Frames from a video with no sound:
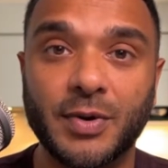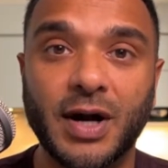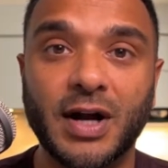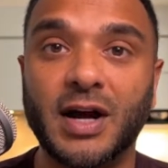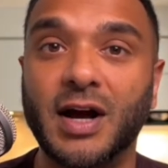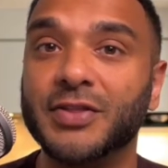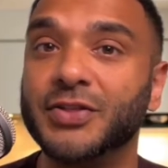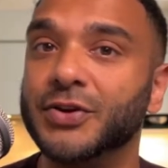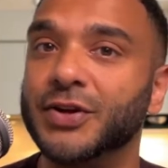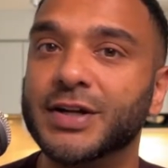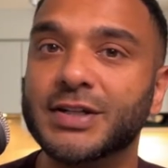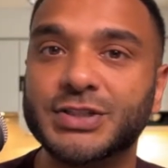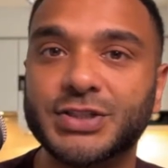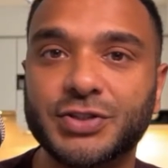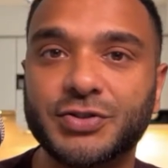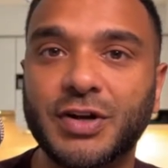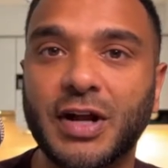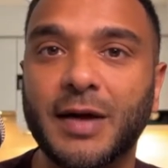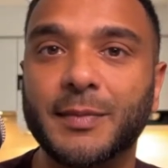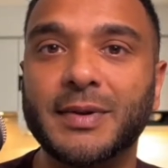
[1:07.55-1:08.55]
I got their
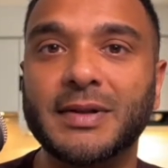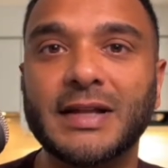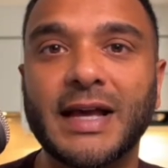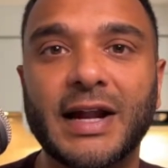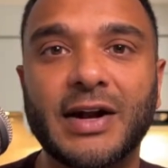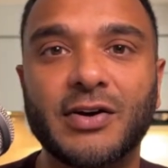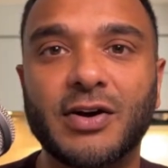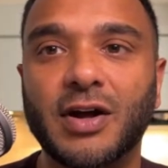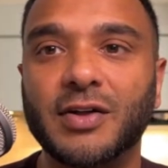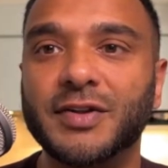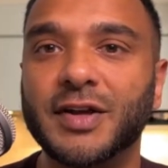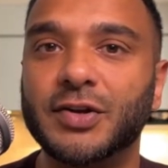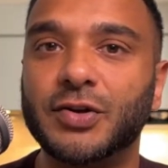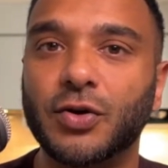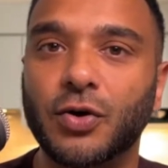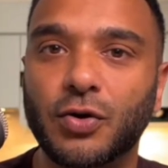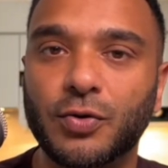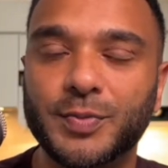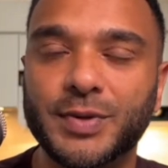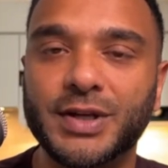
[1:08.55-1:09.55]
Instagram and later on they
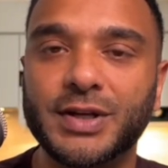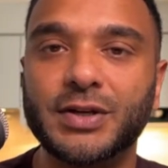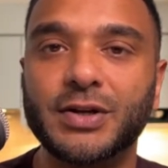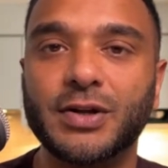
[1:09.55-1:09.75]
told me,